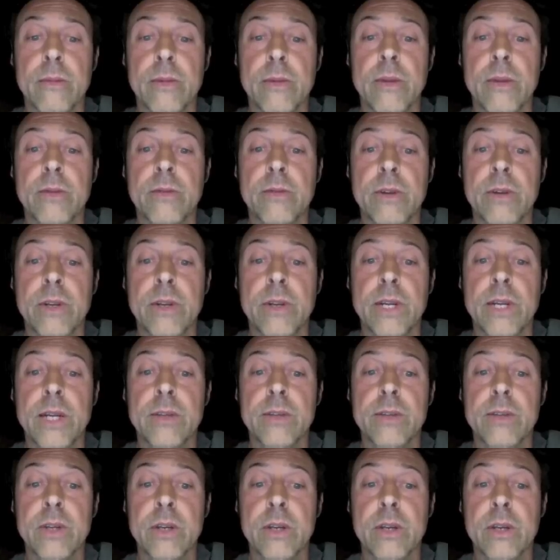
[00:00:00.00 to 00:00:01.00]
that's
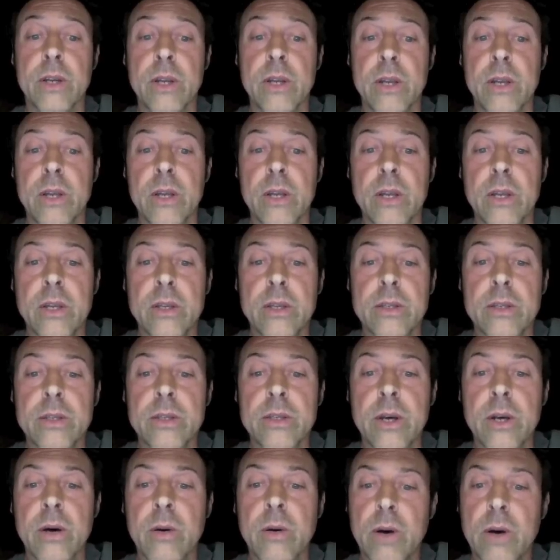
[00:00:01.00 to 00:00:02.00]
fantastic.
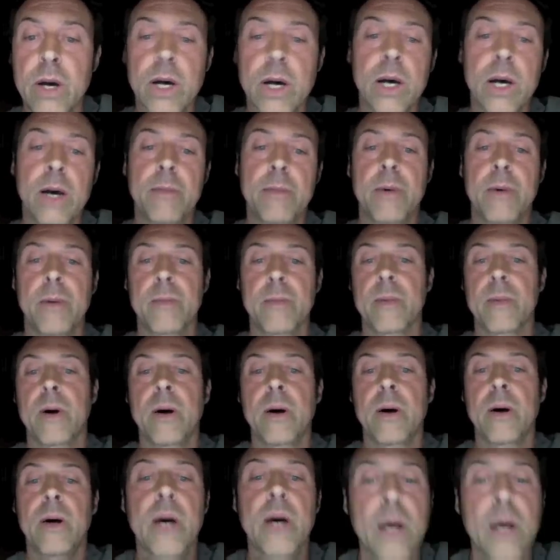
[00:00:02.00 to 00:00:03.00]
So,
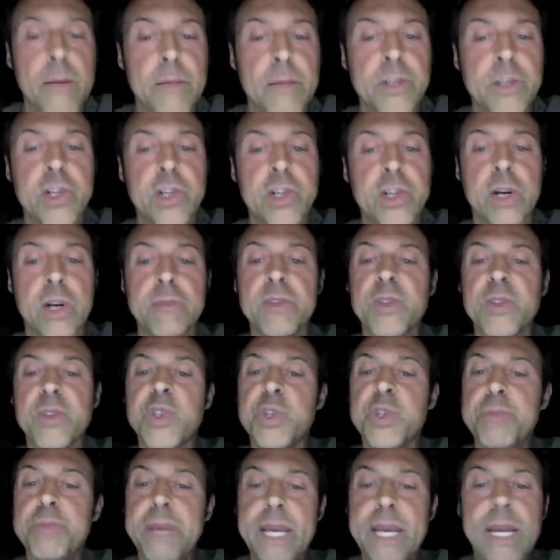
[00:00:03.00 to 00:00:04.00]
in terms of
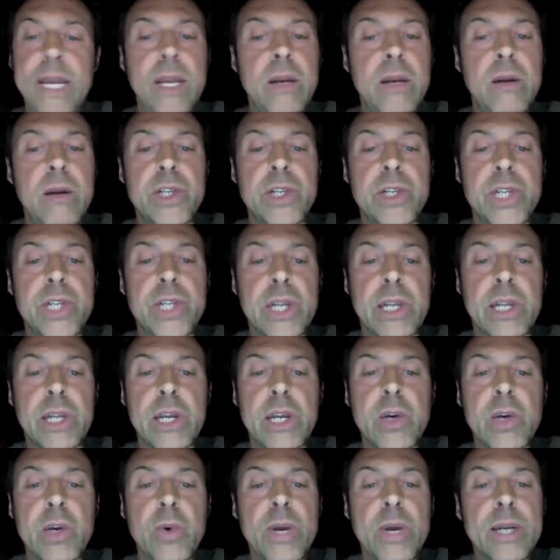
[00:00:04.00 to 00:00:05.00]
speed, agility,
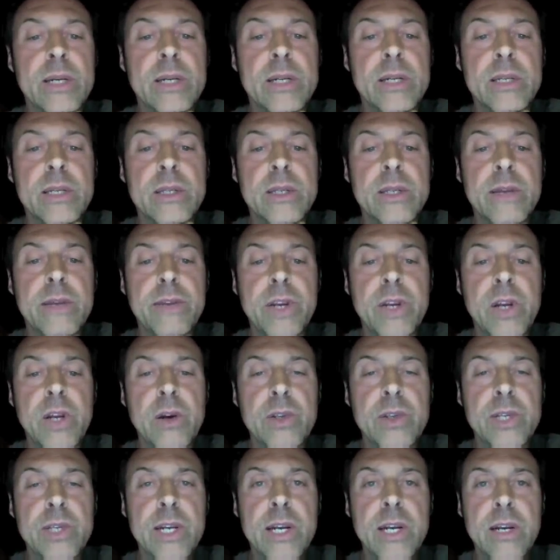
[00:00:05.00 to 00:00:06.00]
quickness, have you
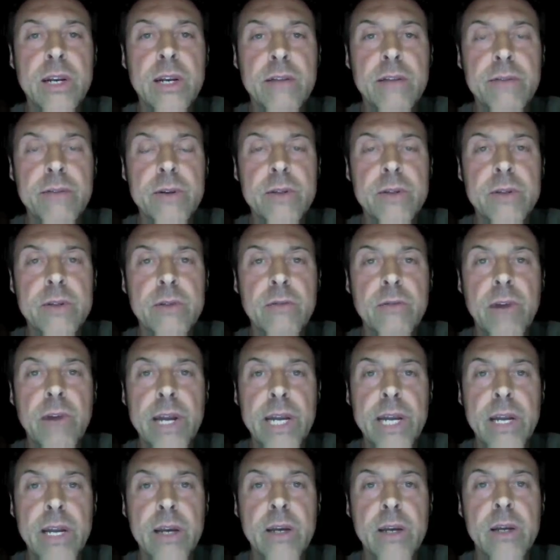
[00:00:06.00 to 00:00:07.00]
noticed any difference in
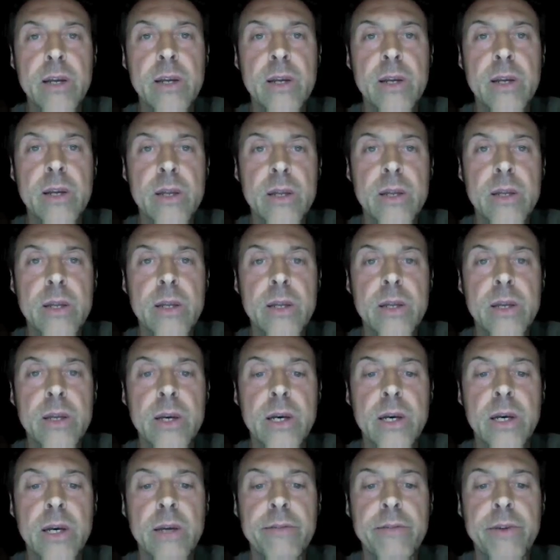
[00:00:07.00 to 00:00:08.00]
running?
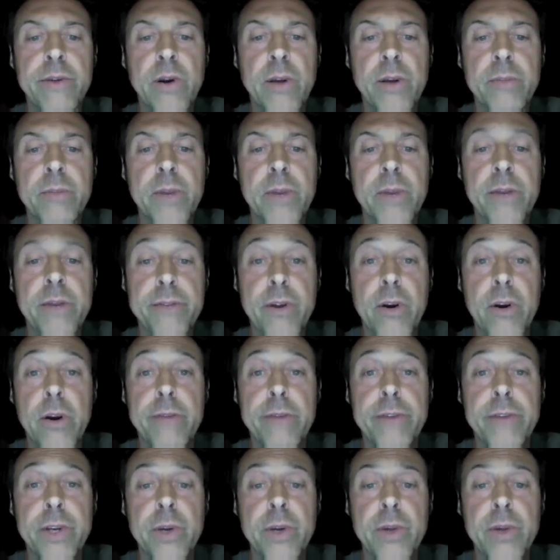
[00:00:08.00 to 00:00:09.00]
If you're
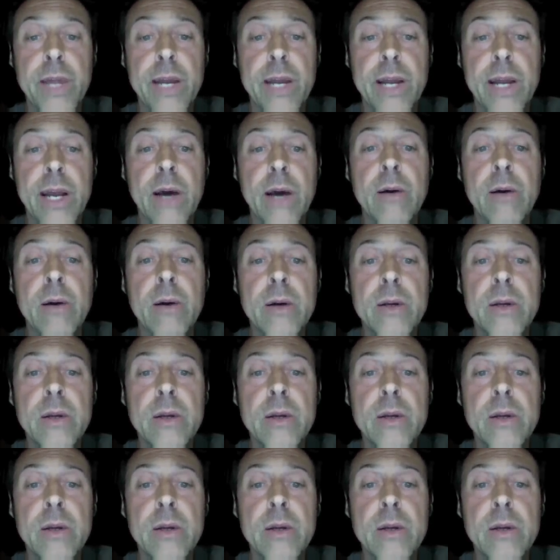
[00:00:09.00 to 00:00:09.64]
doing that now,